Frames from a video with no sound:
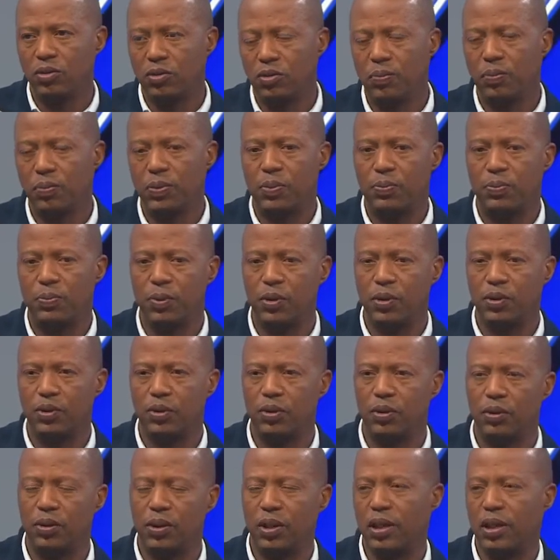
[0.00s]
Supersport,
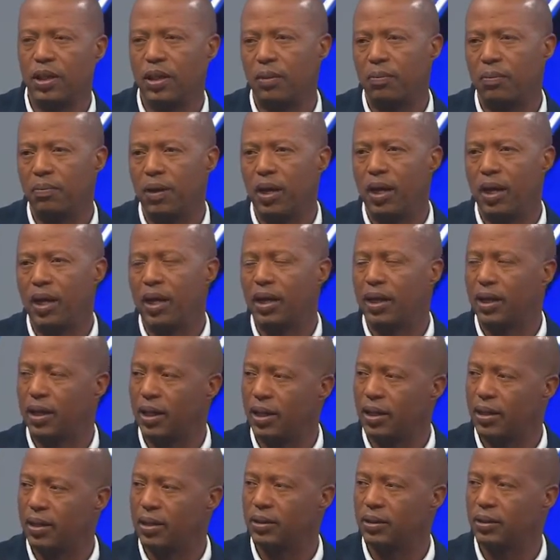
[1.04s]
you're looking at a player like
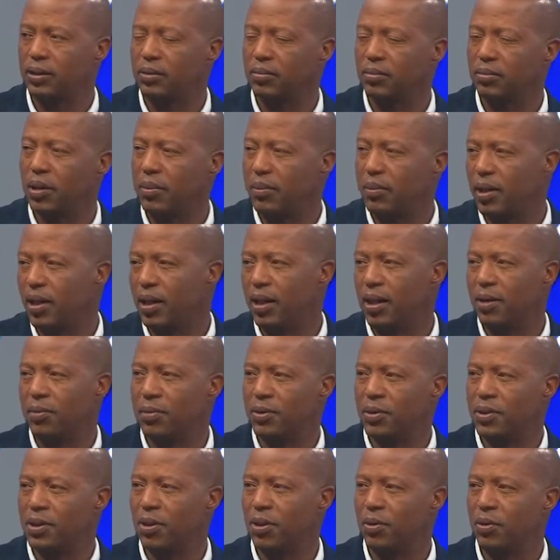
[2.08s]
Reynolds, maybe a
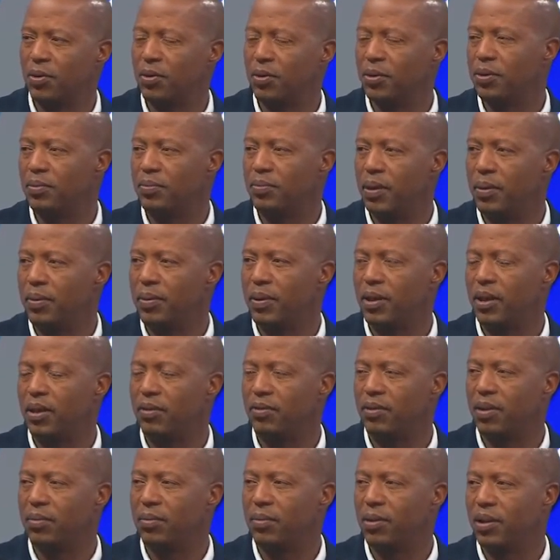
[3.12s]
Gabuza who could maybe
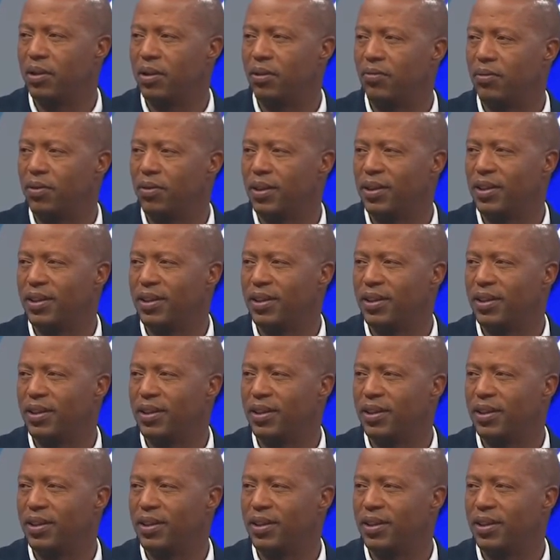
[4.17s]
give them a different...